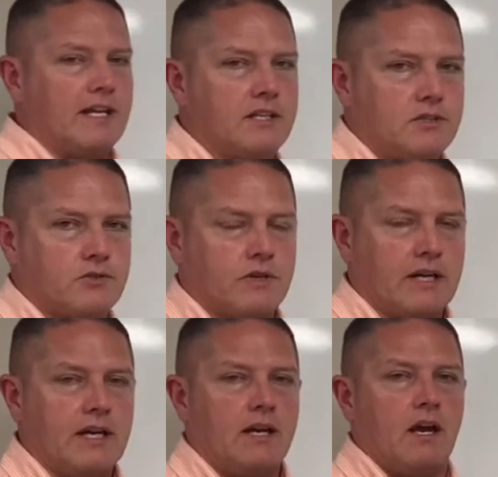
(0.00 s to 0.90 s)

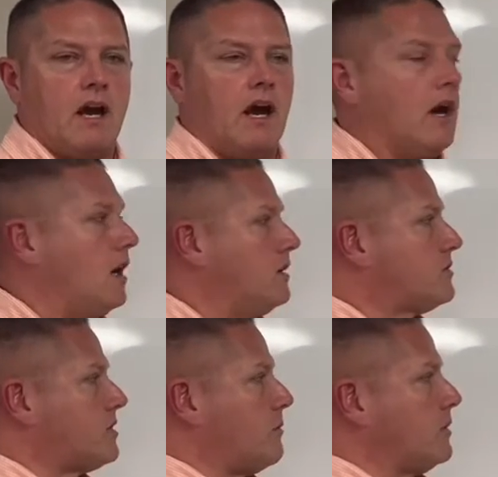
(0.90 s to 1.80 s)
industry,
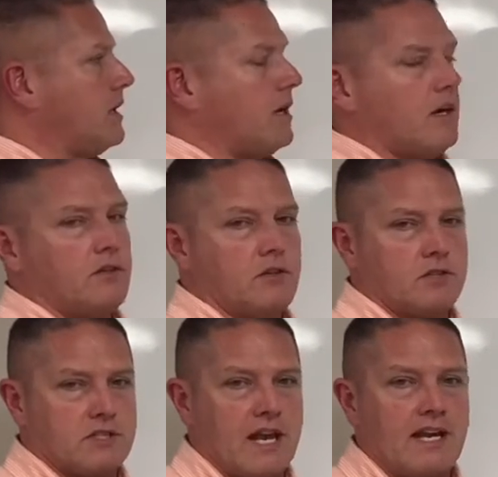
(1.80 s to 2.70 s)
someone that
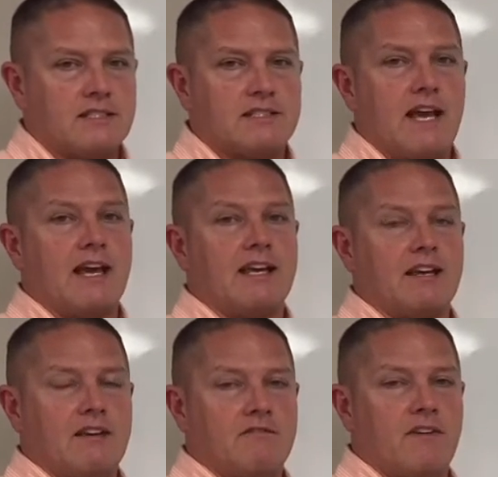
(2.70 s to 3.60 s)
understands and
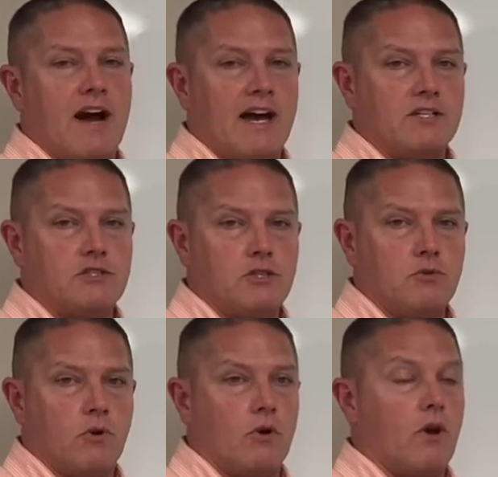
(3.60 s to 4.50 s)
can advise
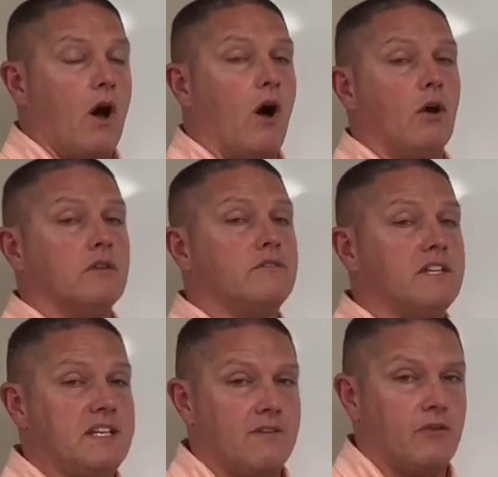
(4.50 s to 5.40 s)
you on all of
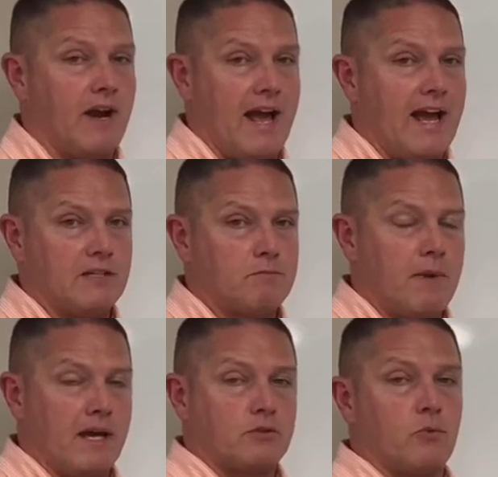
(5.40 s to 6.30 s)
the different
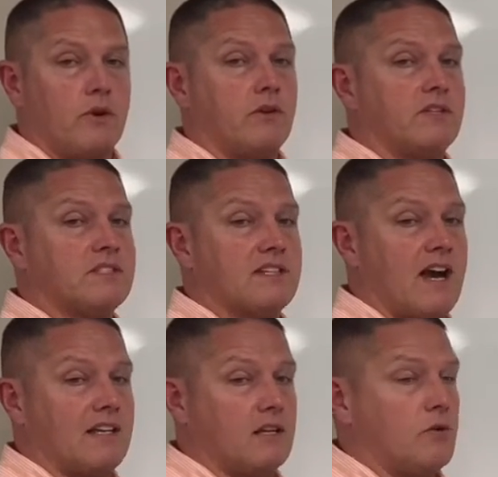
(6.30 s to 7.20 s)
aspects, whether it's
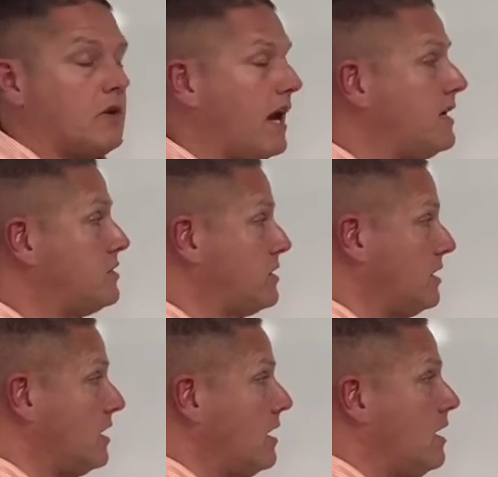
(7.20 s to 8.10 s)
site
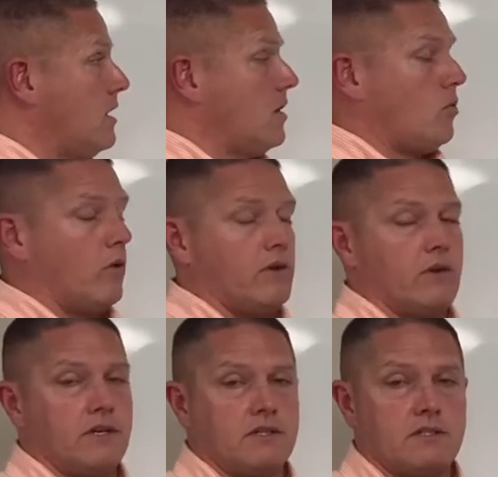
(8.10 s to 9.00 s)
location,
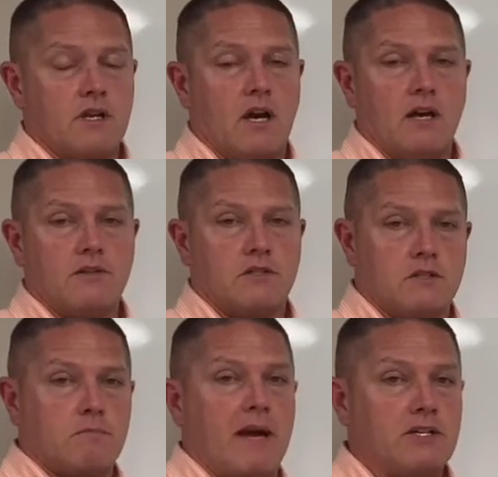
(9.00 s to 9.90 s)
whether it's the
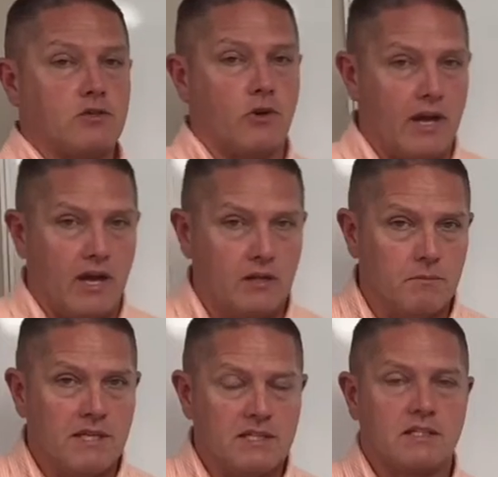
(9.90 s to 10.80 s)
spatial
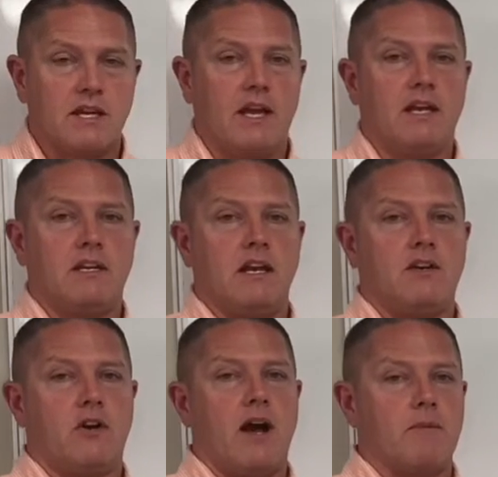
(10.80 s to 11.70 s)
elements in
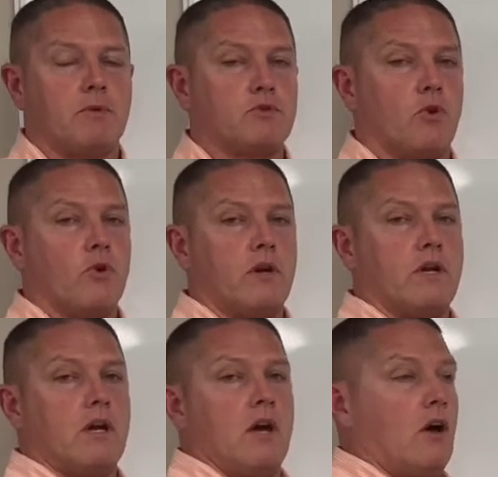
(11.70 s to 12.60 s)
your operatory,
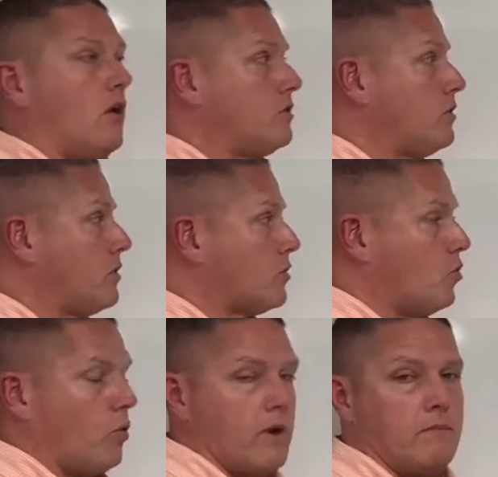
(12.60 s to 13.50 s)
on your
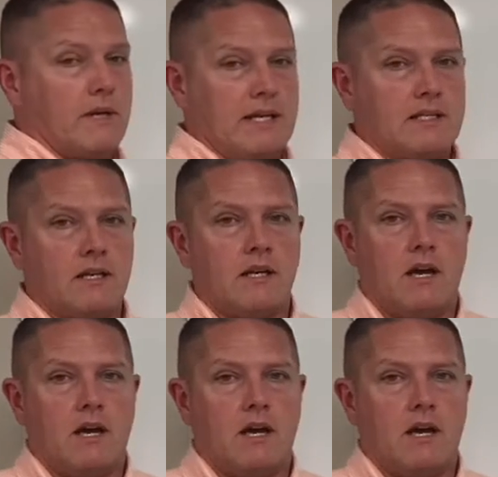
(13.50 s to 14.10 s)
equipment.